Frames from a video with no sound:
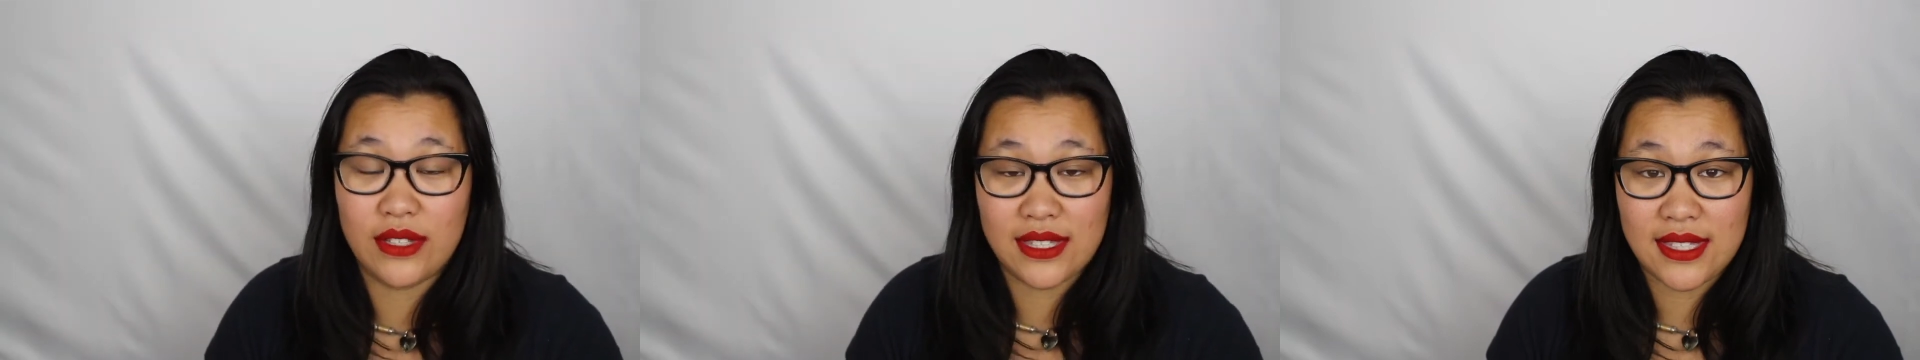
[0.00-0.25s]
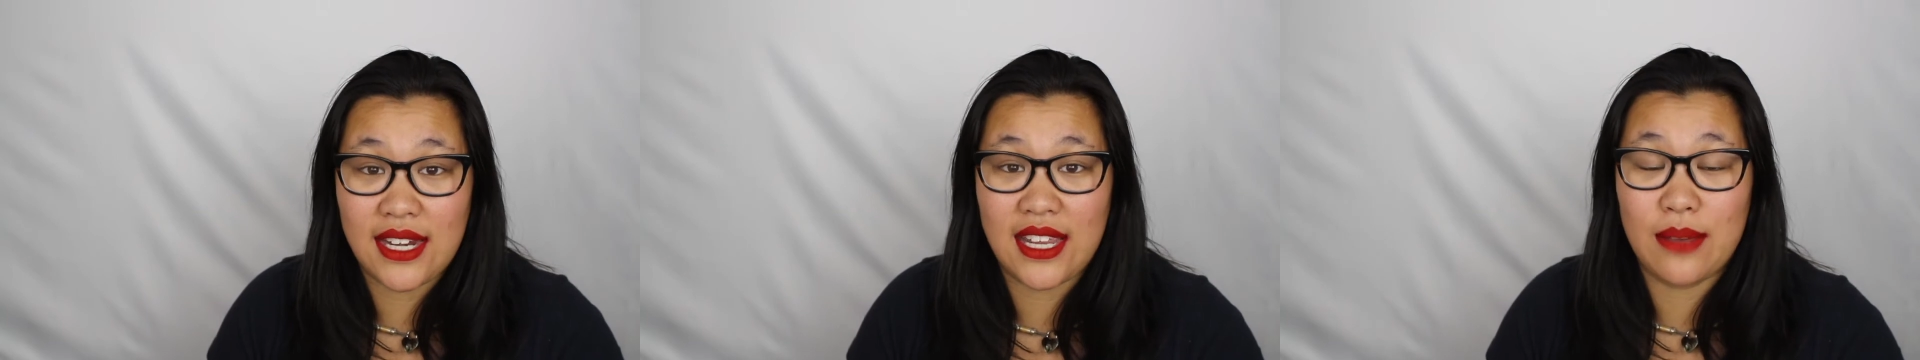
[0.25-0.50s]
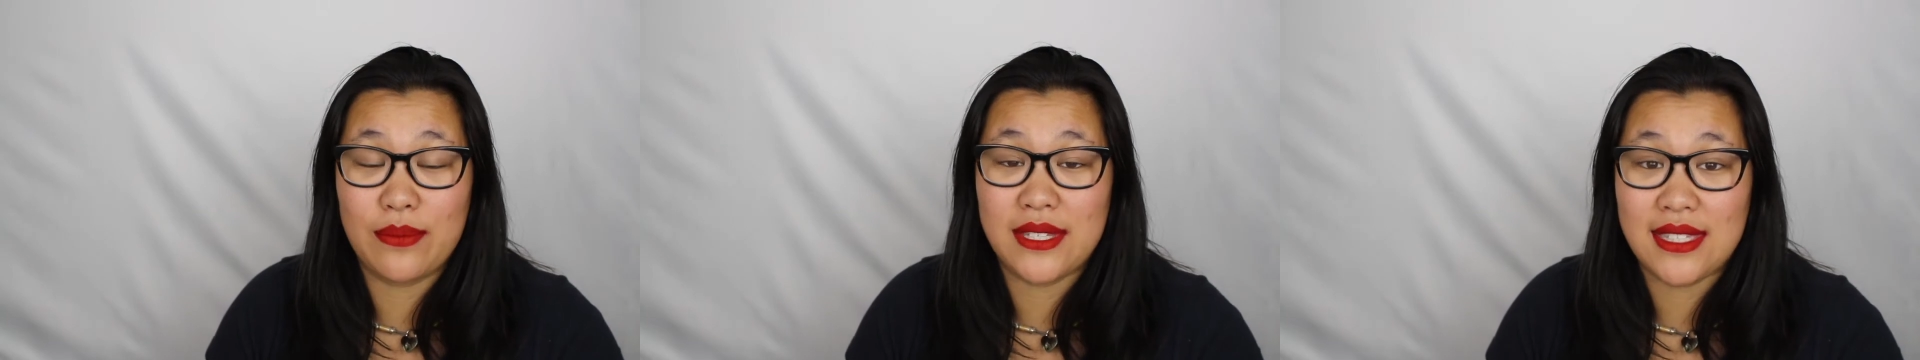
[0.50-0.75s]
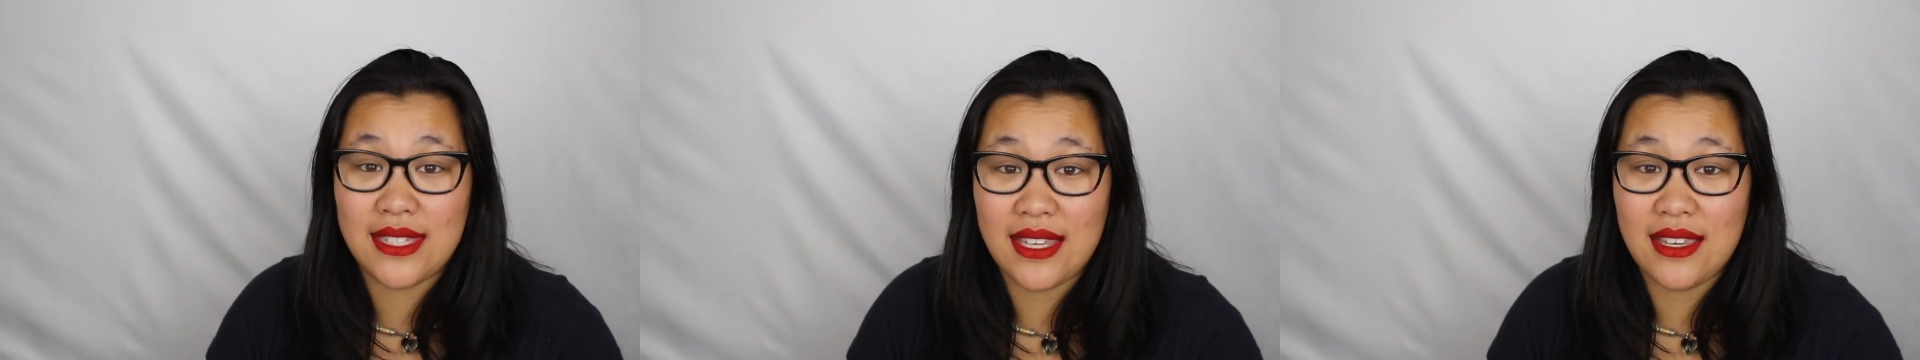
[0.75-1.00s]
setting up a
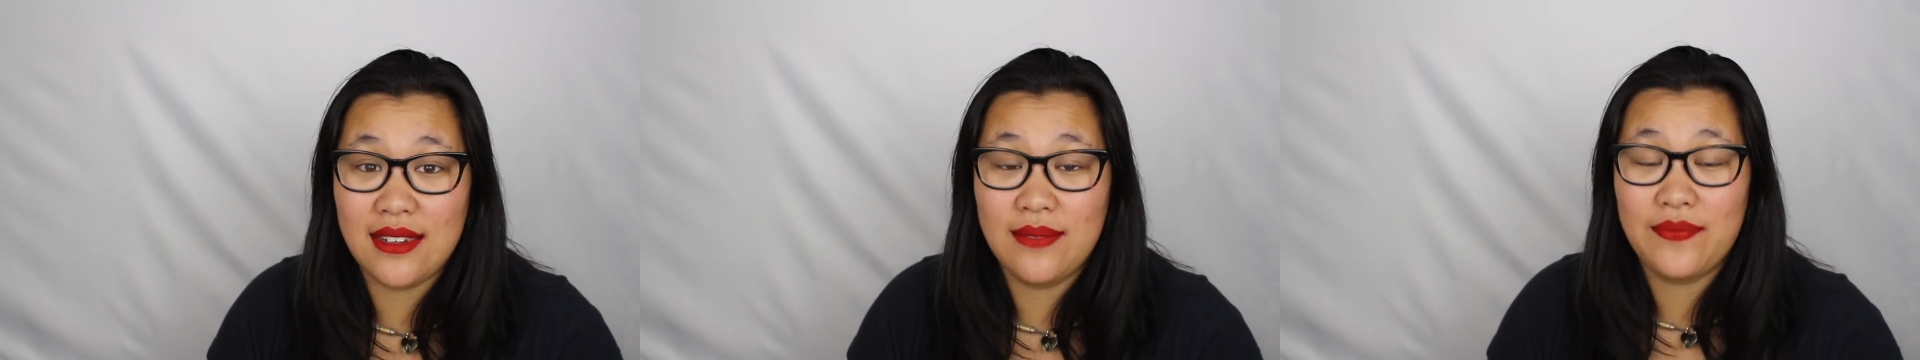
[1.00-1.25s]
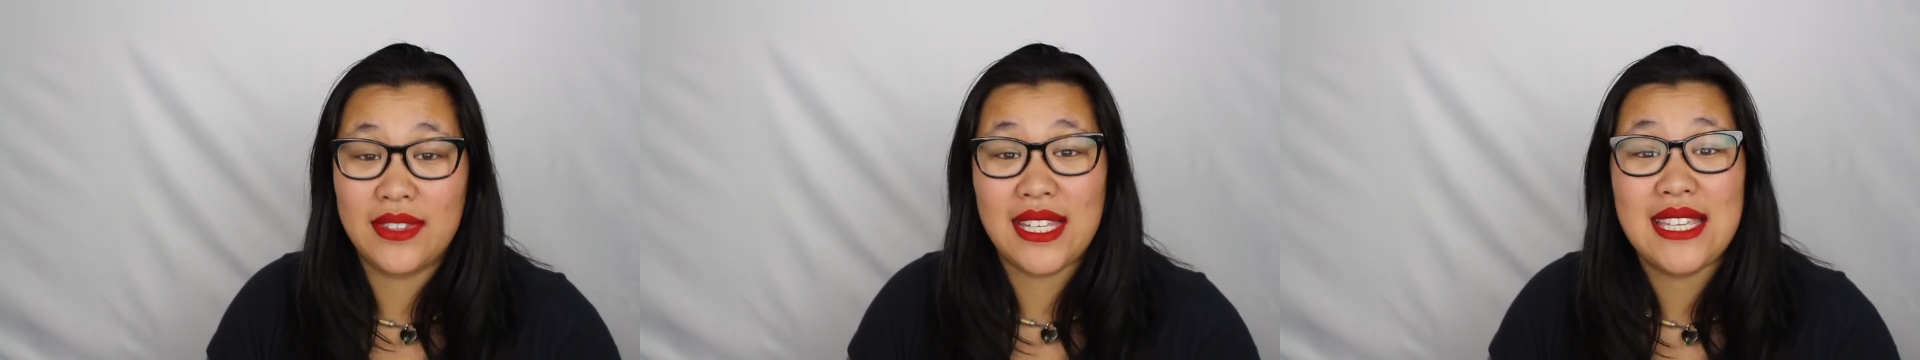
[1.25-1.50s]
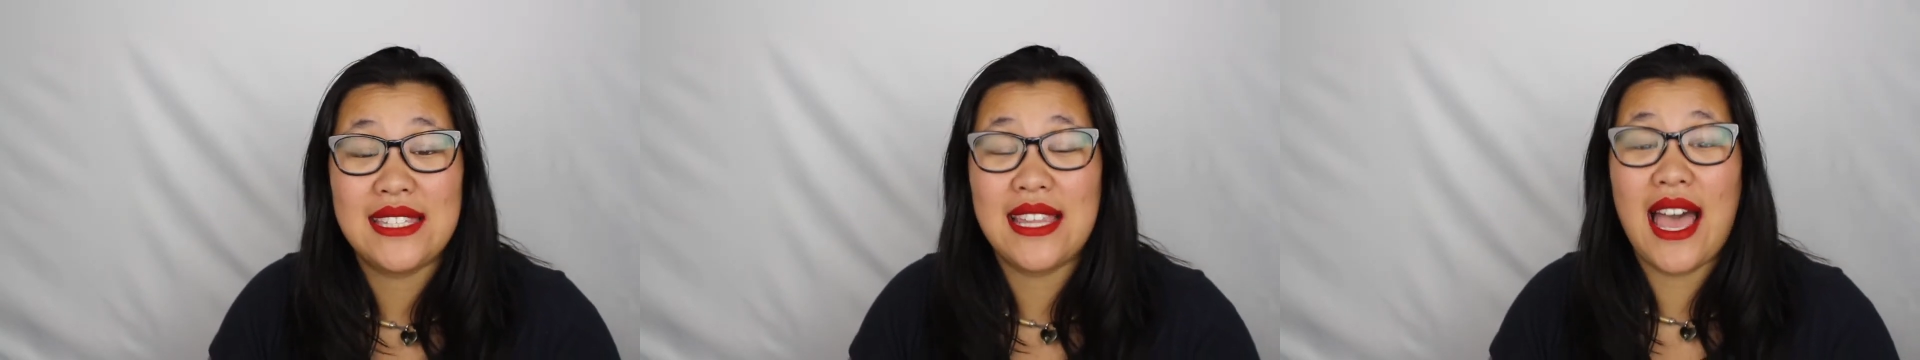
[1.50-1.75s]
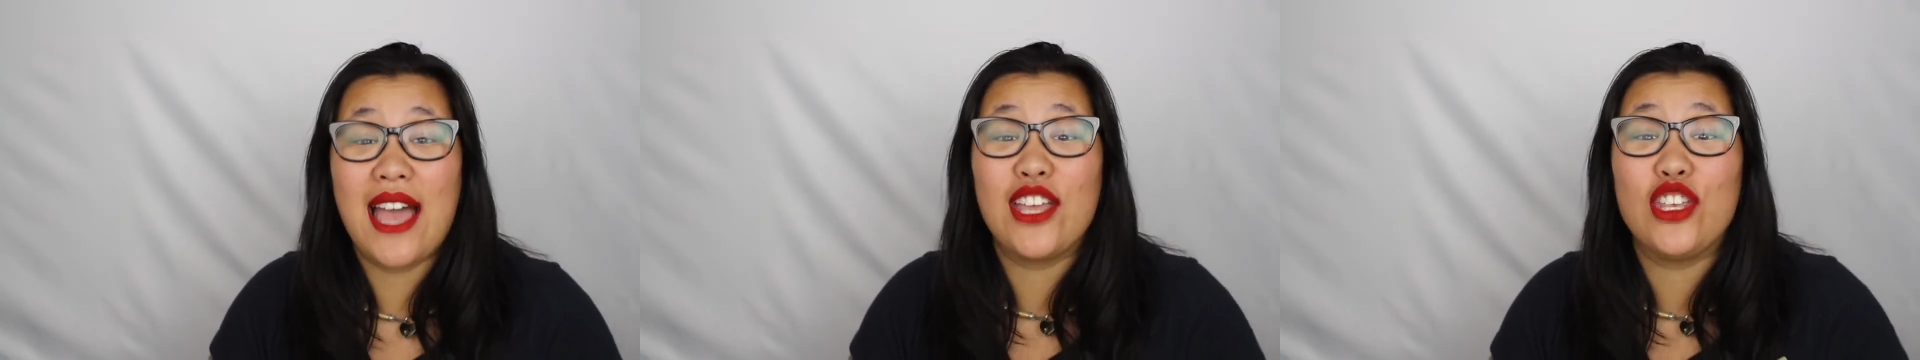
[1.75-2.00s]
scene is
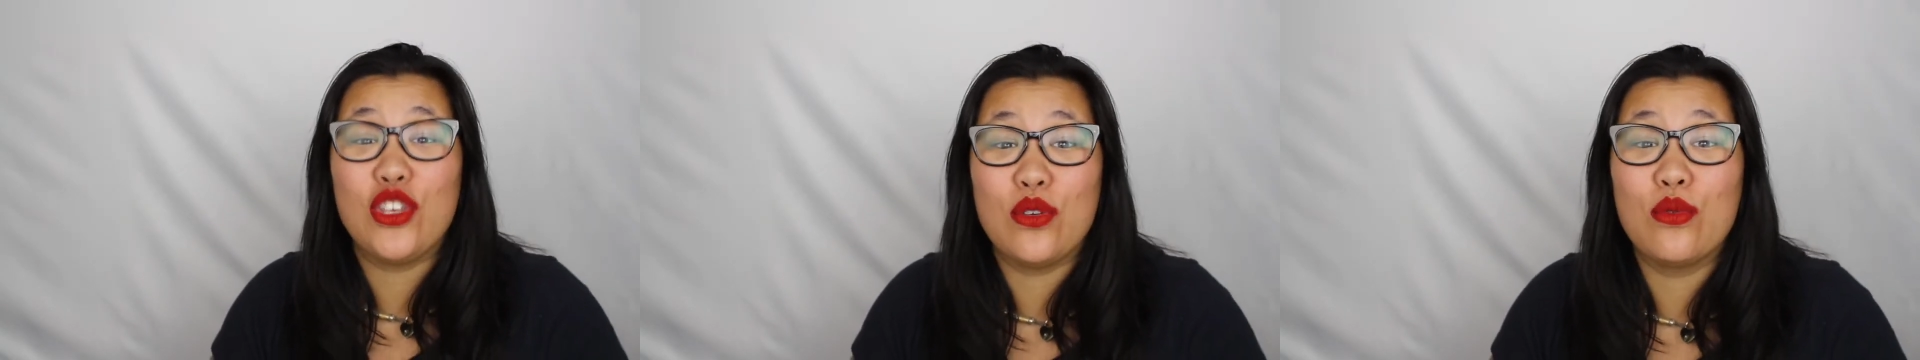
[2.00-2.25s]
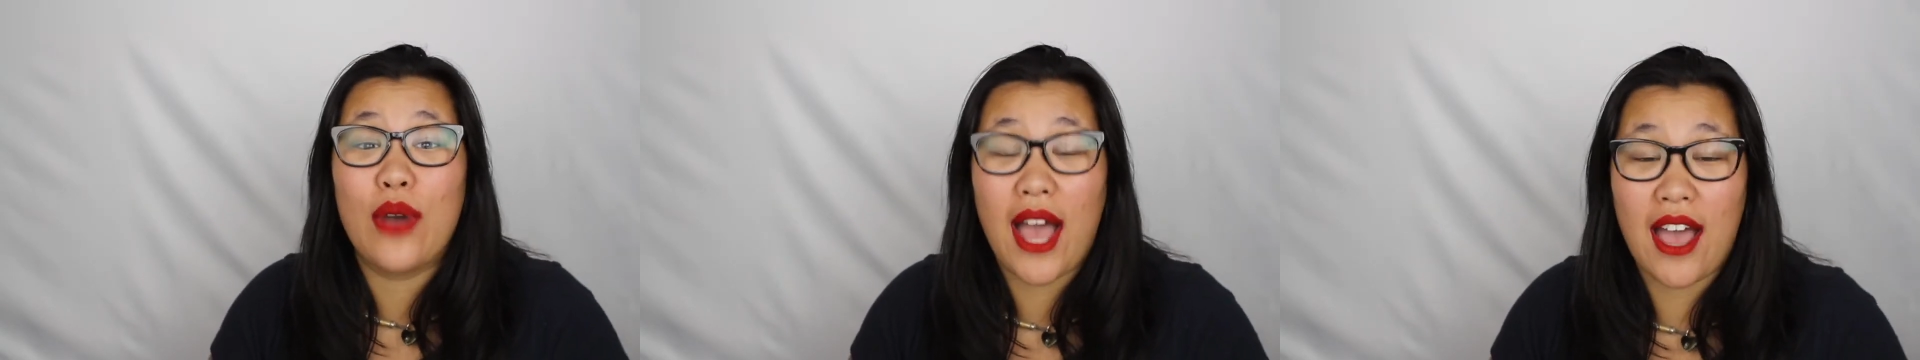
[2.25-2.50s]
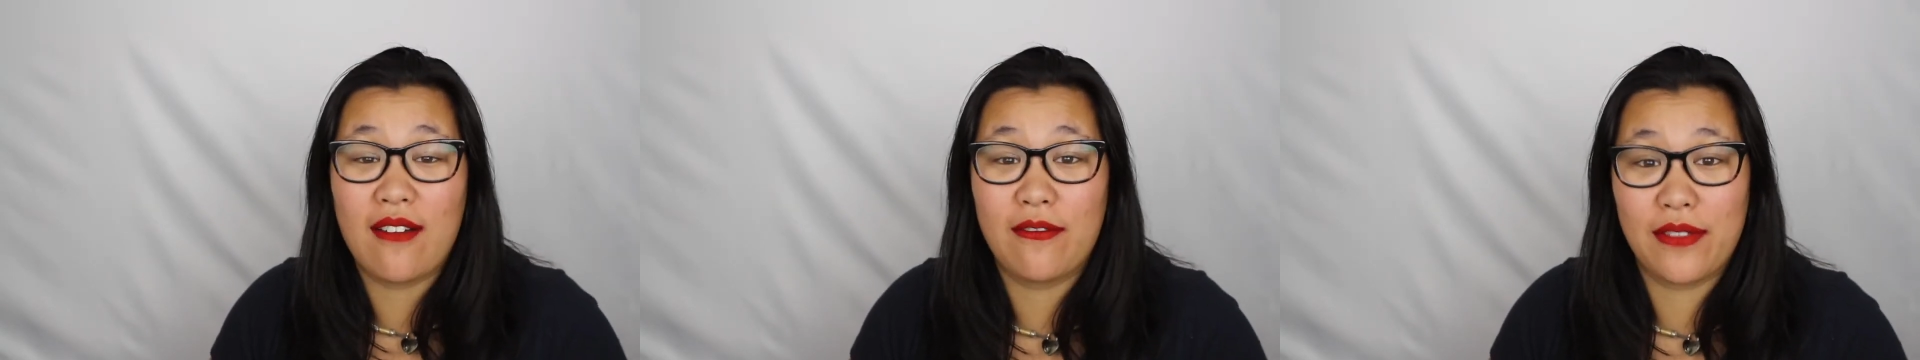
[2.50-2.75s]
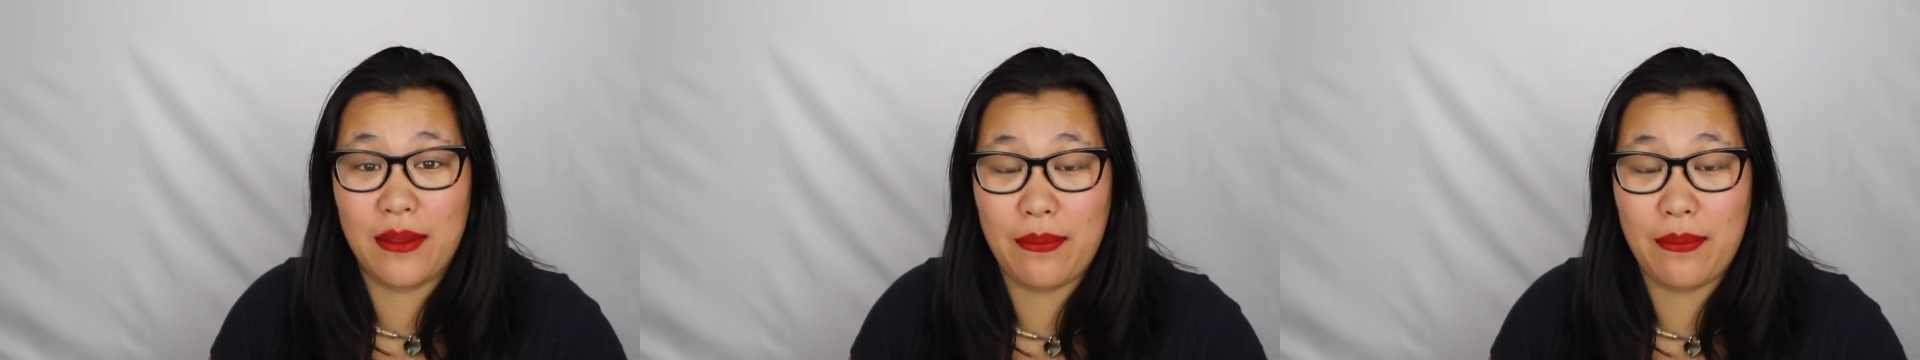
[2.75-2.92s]
that you have the